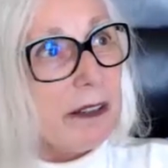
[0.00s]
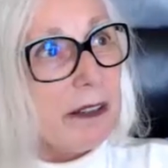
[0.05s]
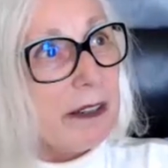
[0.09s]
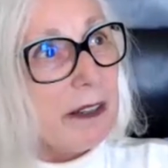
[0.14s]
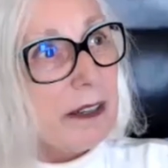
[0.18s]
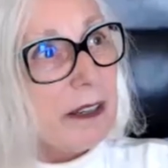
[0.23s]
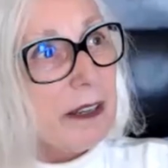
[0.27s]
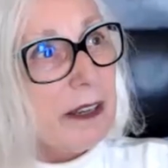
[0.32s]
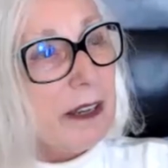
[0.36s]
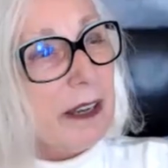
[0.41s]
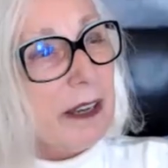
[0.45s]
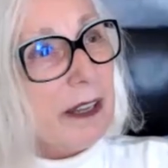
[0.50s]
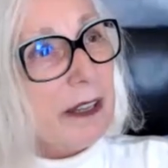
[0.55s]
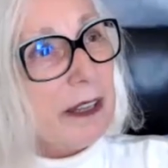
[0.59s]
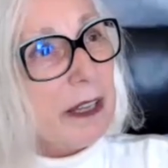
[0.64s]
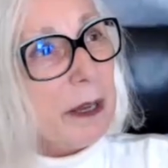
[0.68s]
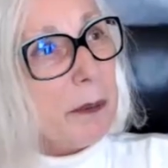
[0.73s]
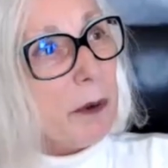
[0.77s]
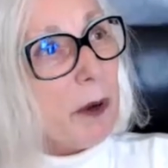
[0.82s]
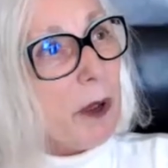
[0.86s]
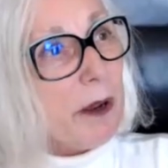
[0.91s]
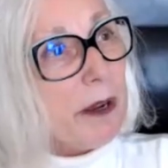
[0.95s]
And
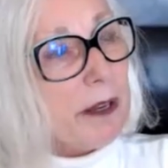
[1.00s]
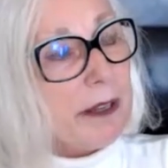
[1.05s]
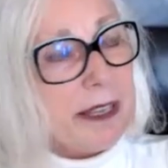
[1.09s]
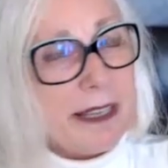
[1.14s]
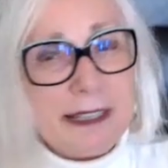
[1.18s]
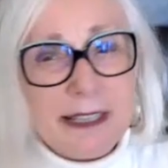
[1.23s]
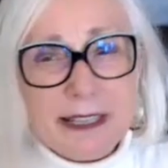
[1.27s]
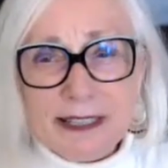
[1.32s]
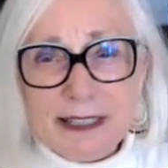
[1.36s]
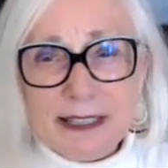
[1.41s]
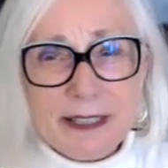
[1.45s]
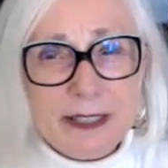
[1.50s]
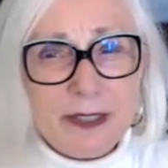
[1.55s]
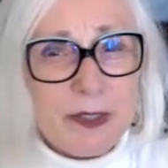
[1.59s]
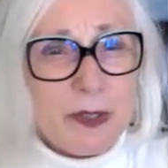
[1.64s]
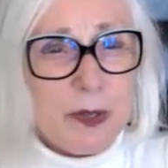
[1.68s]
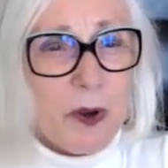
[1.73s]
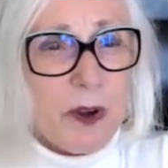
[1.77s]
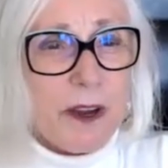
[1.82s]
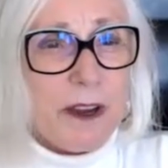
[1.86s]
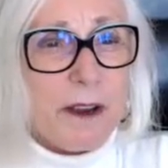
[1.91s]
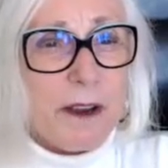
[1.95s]
it This is the
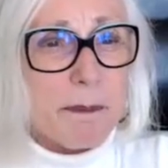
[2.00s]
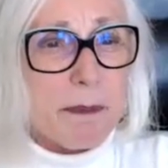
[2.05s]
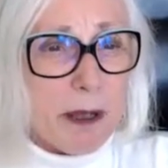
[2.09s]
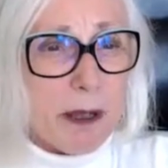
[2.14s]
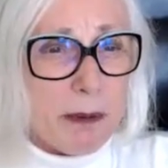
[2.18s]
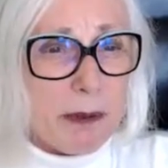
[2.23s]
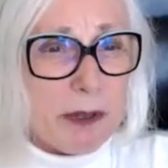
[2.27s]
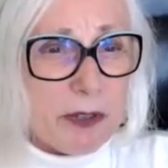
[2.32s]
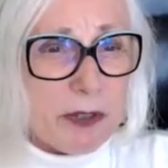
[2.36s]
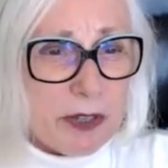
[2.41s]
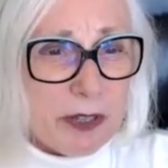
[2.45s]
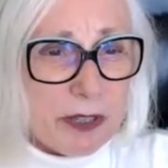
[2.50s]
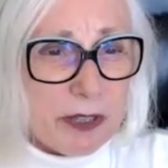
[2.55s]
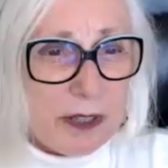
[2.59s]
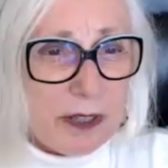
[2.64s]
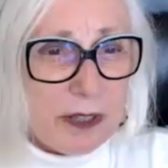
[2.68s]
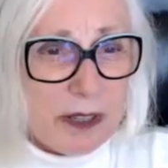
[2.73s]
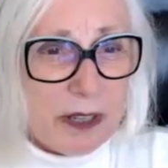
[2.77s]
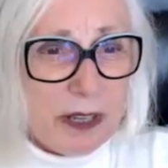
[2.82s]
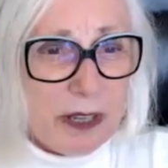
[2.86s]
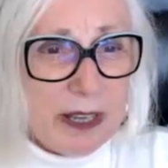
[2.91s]
story of publishing.